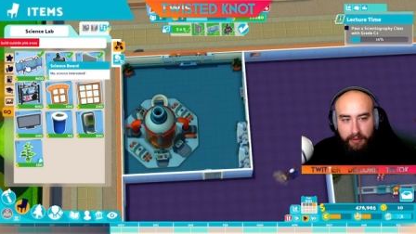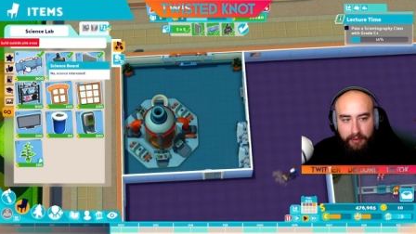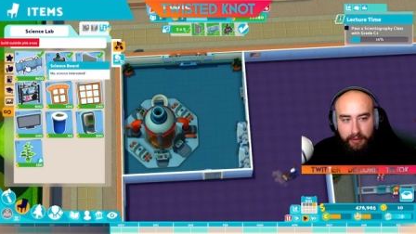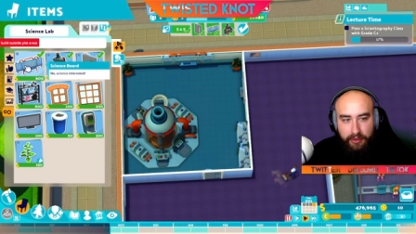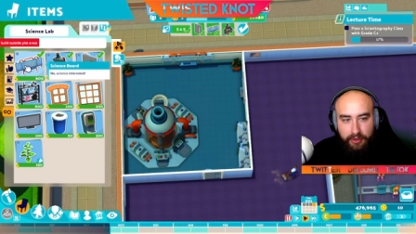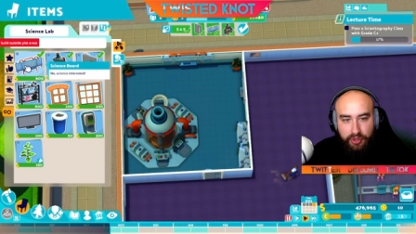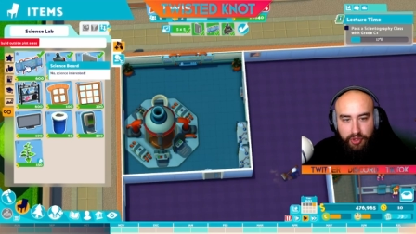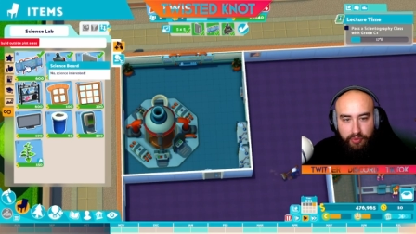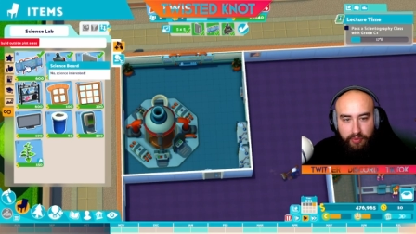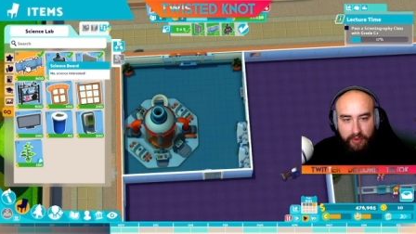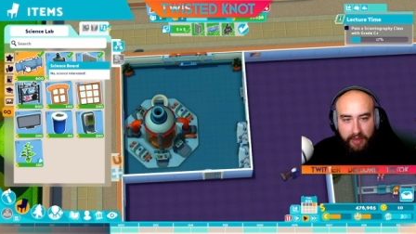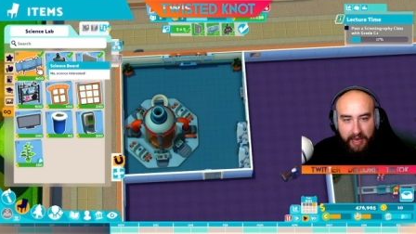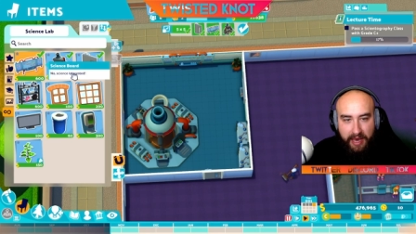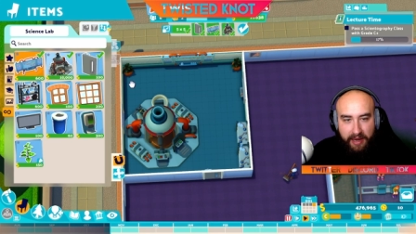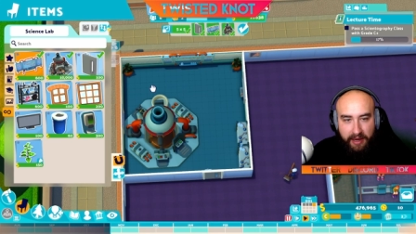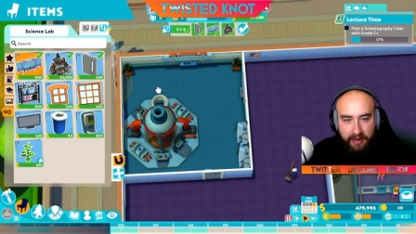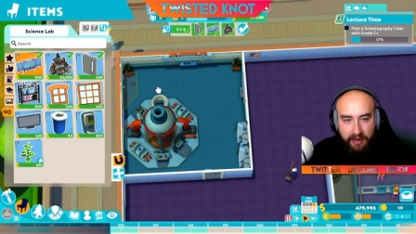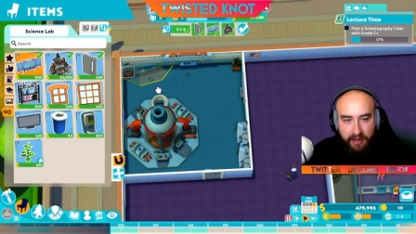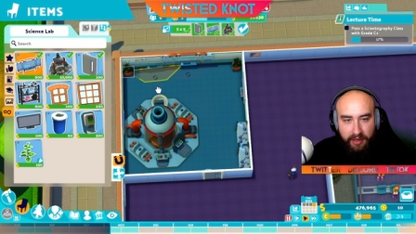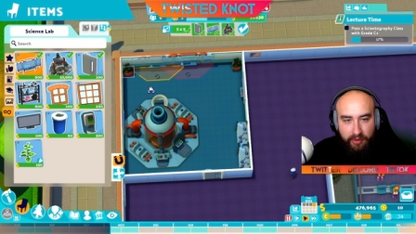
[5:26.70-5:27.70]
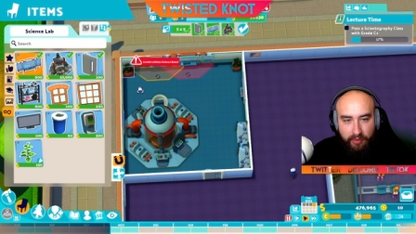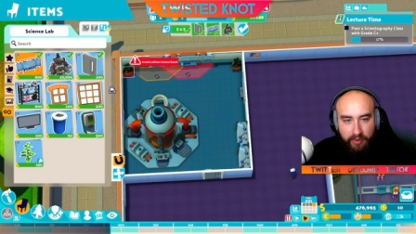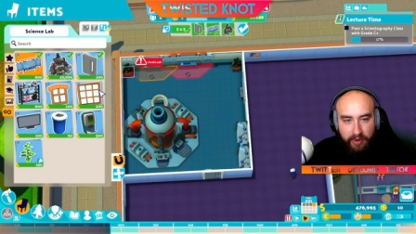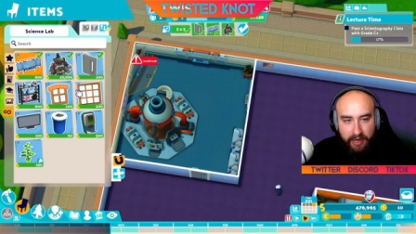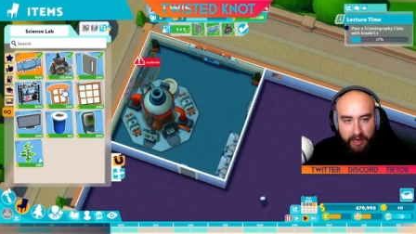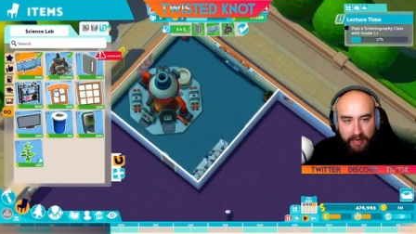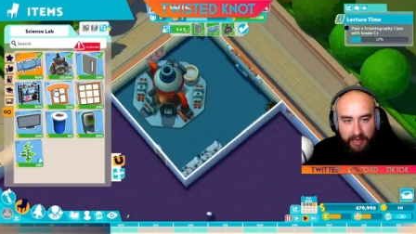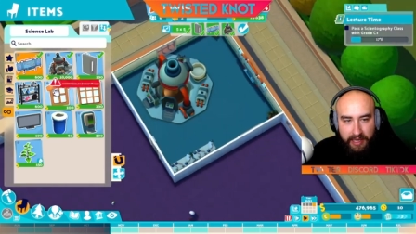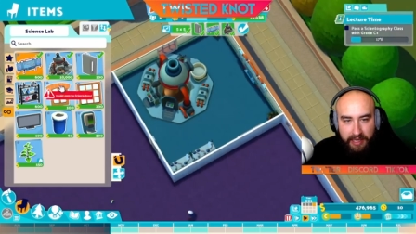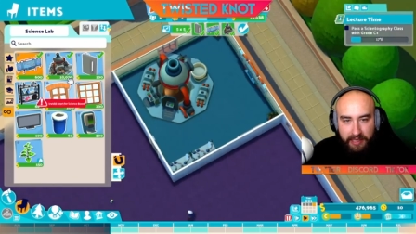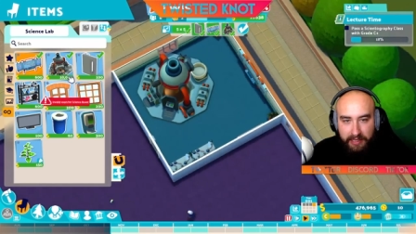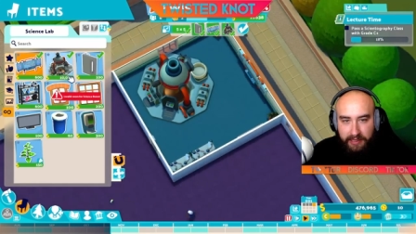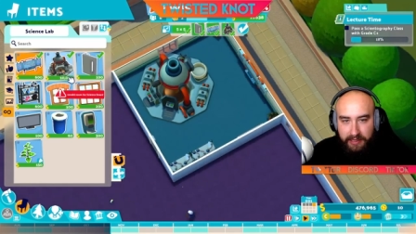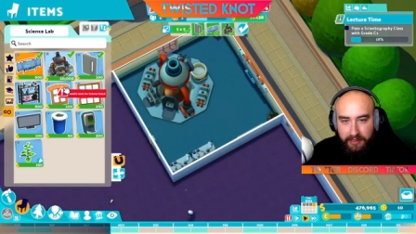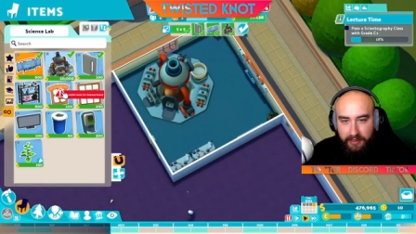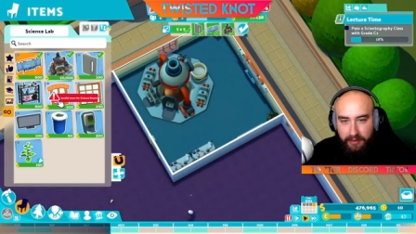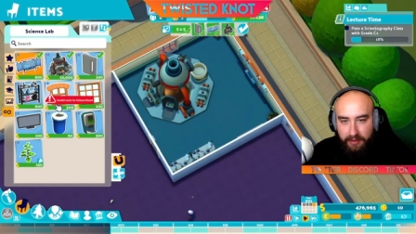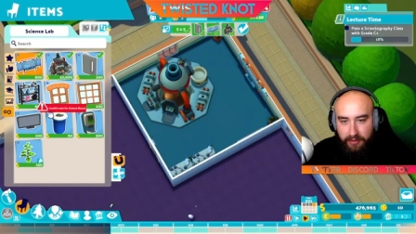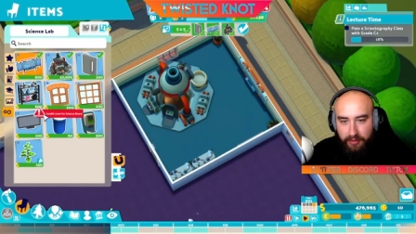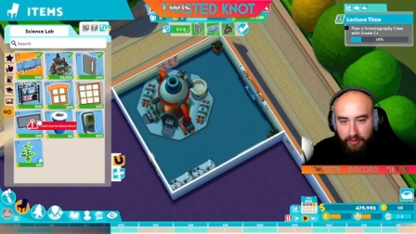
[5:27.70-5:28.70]
Should we add another one of these
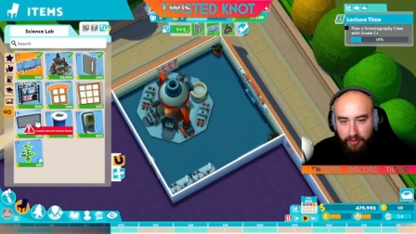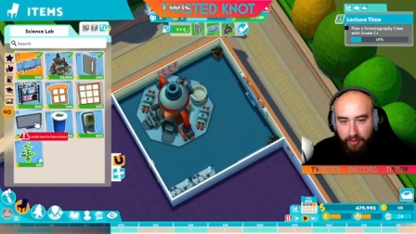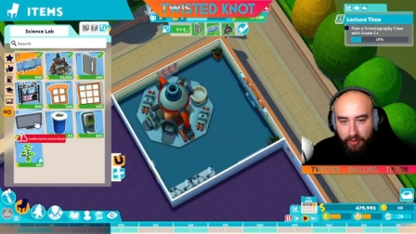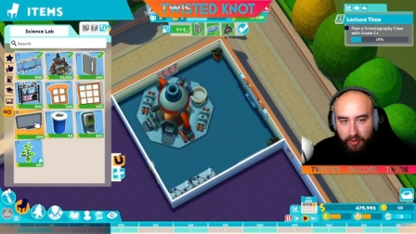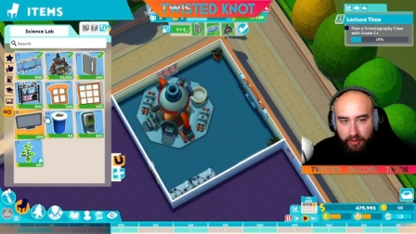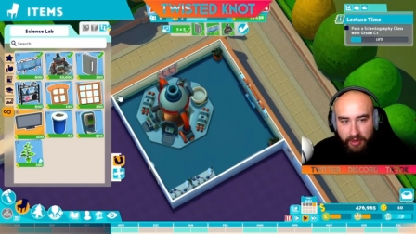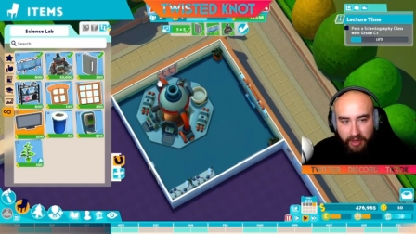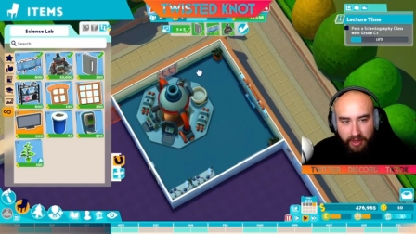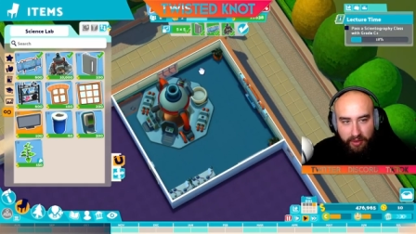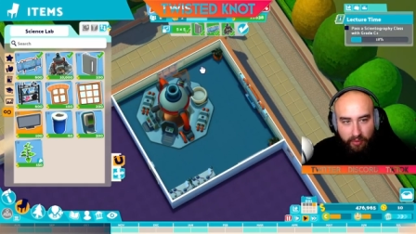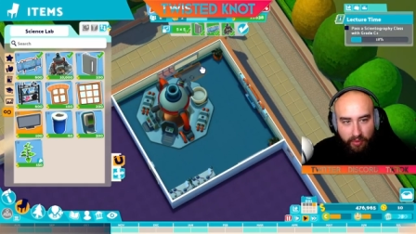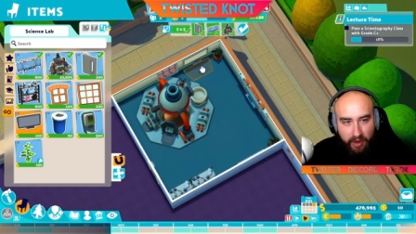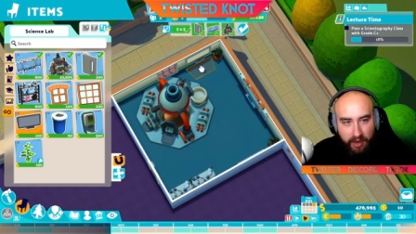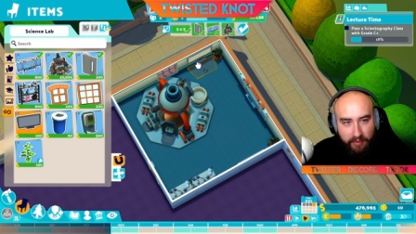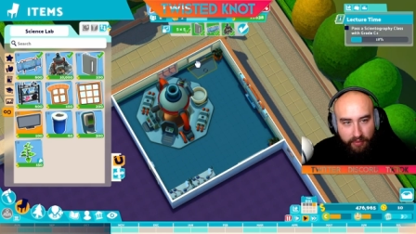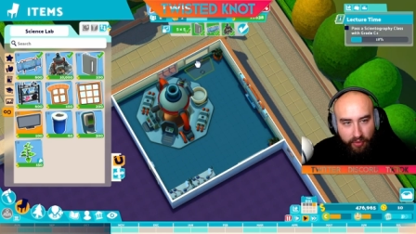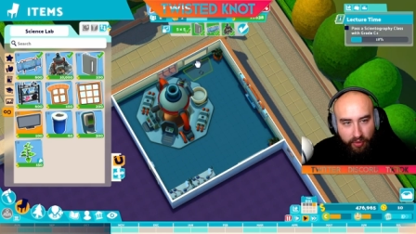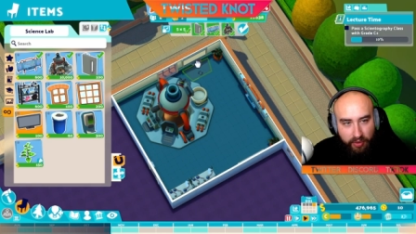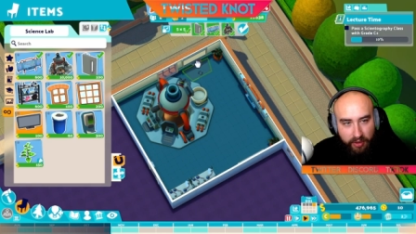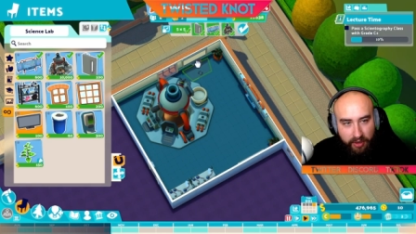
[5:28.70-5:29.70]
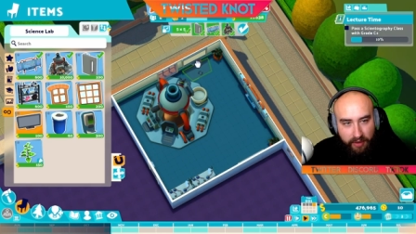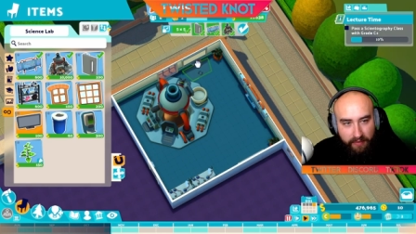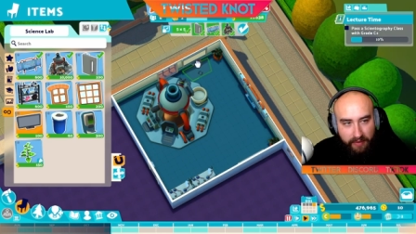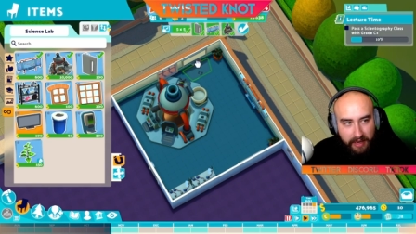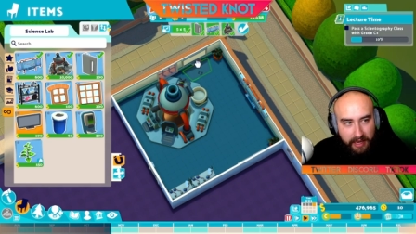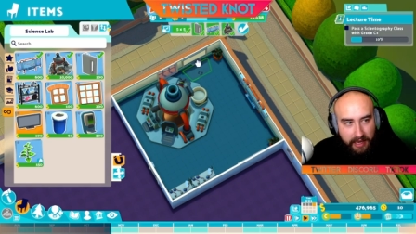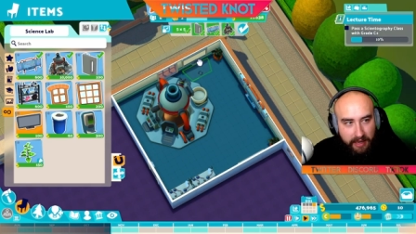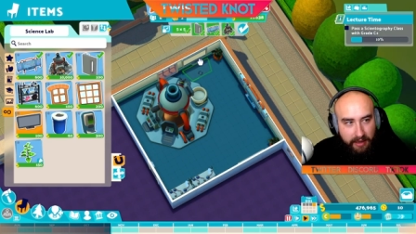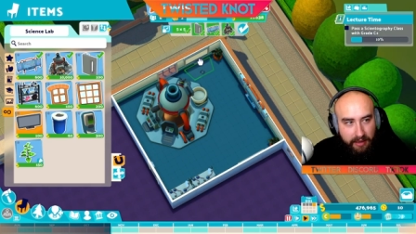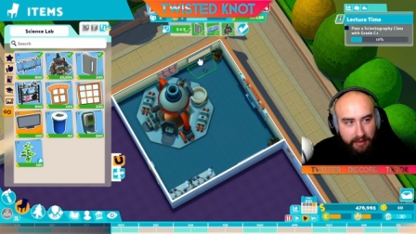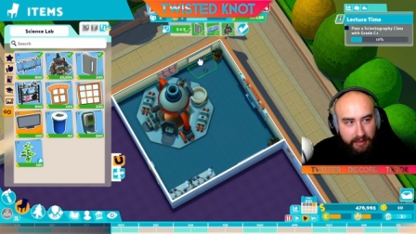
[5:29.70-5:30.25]
or another whiteboard over here?